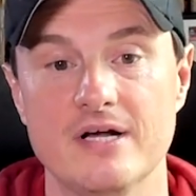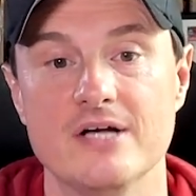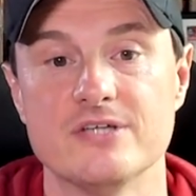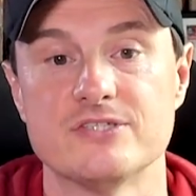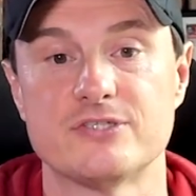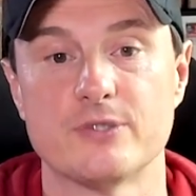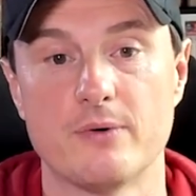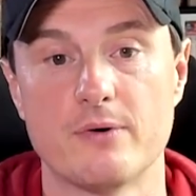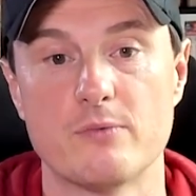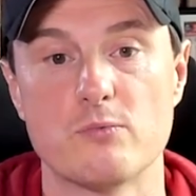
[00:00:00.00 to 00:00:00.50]

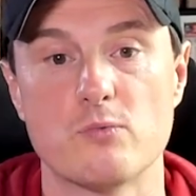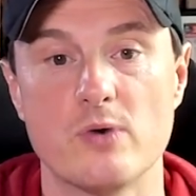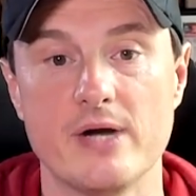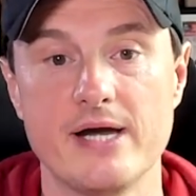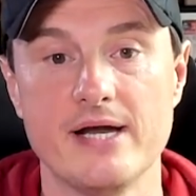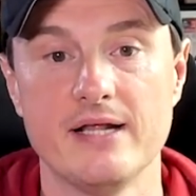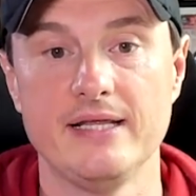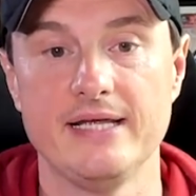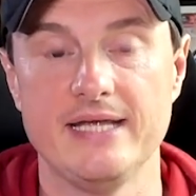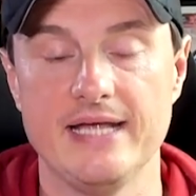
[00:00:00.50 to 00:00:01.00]
So it
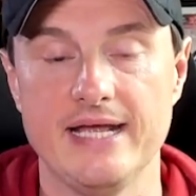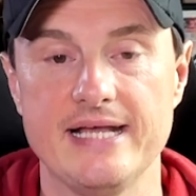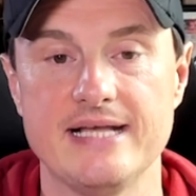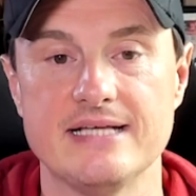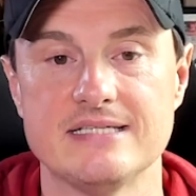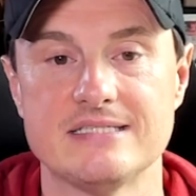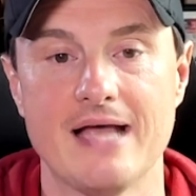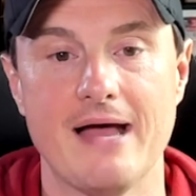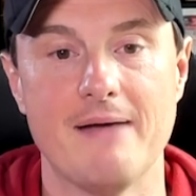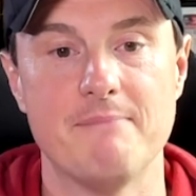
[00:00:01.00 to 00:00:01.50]
really
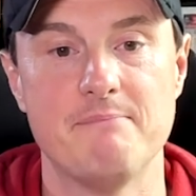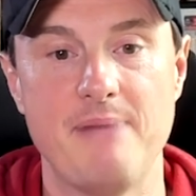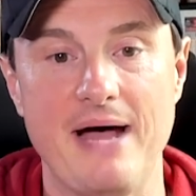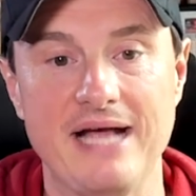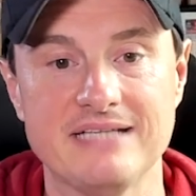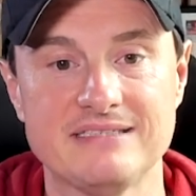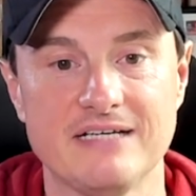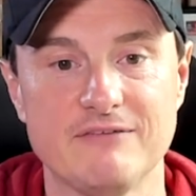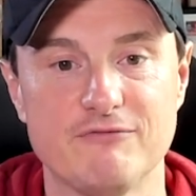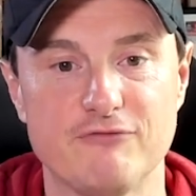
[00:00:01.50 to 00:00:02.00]
is
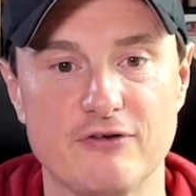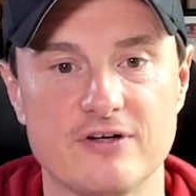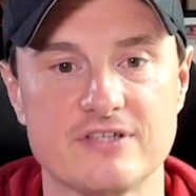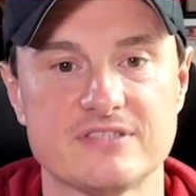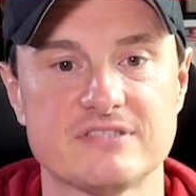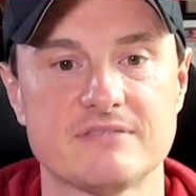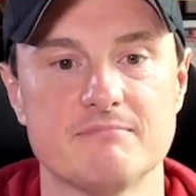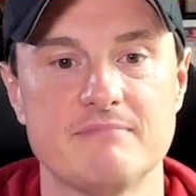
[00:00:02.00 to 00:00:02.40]
batting first,